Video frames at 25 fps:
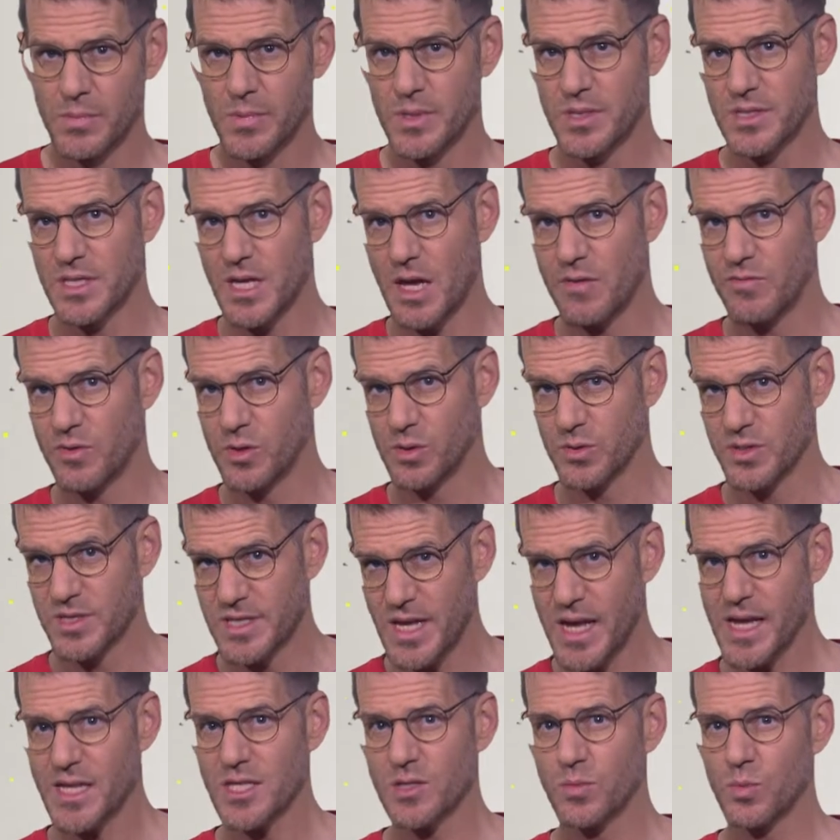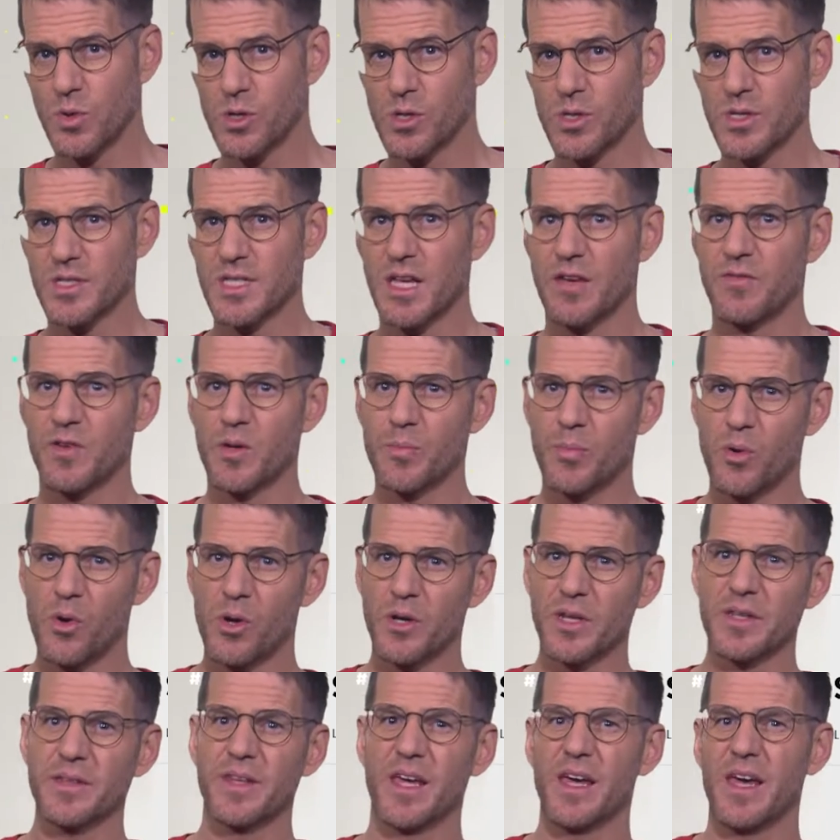Several sex workers have
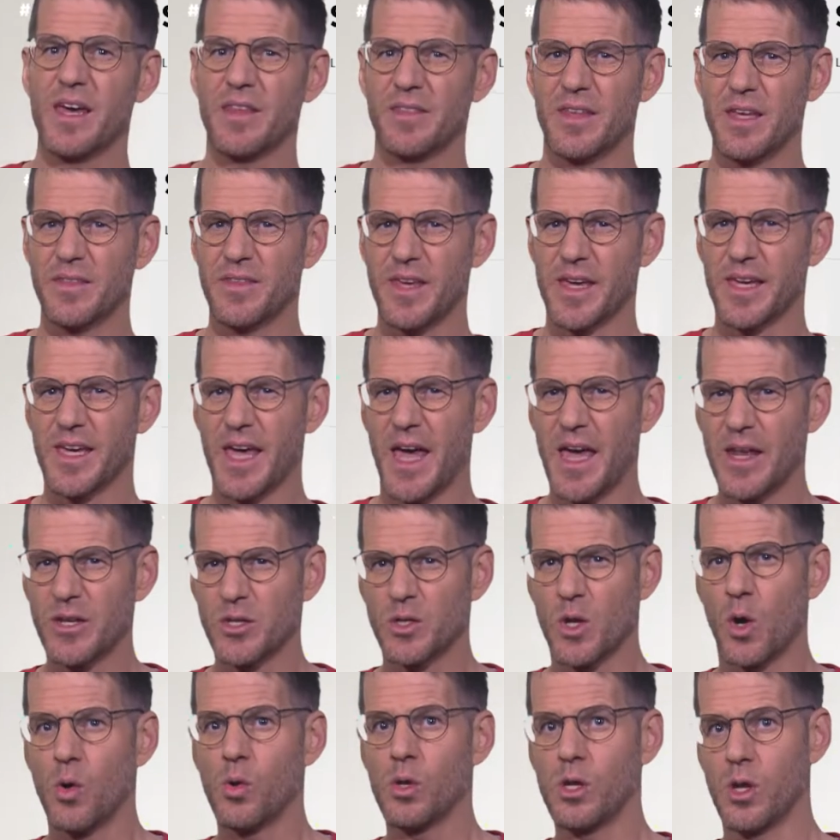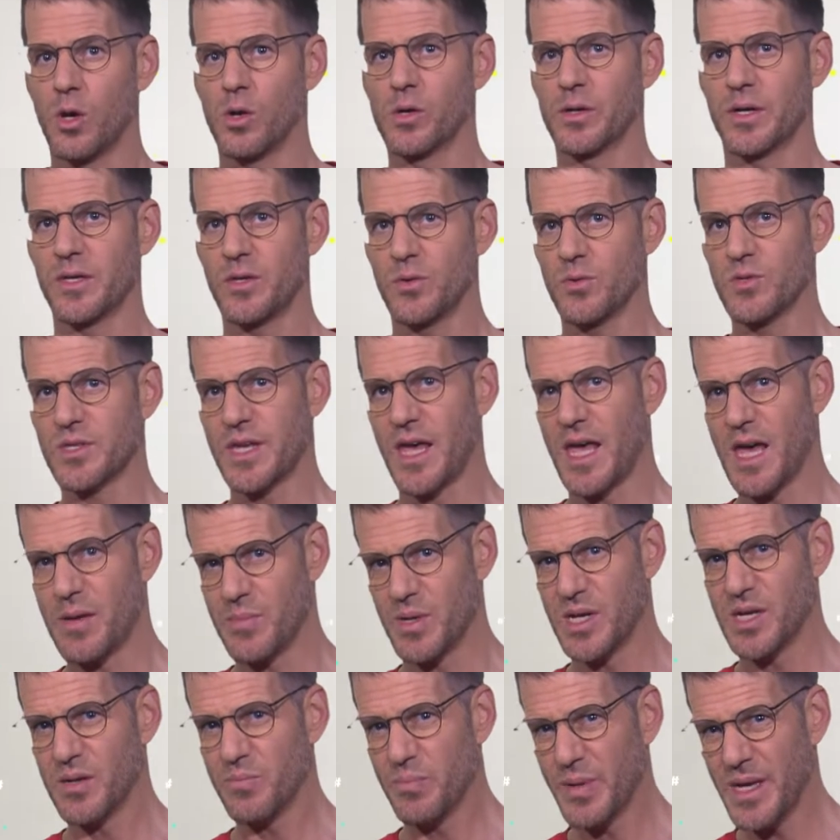reported that they can no longer use
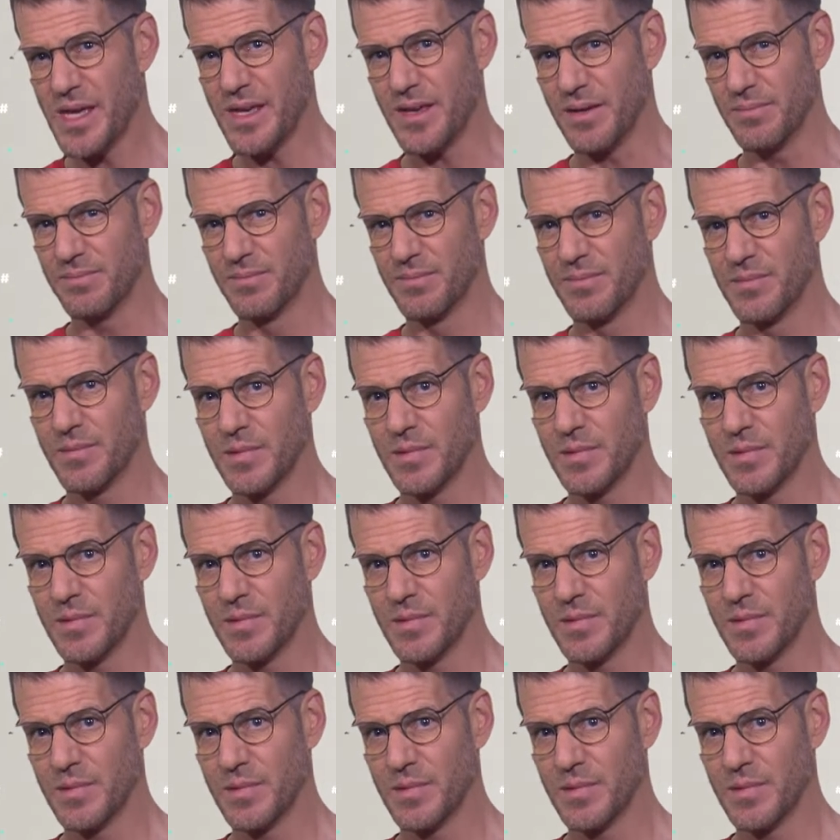Airbnb,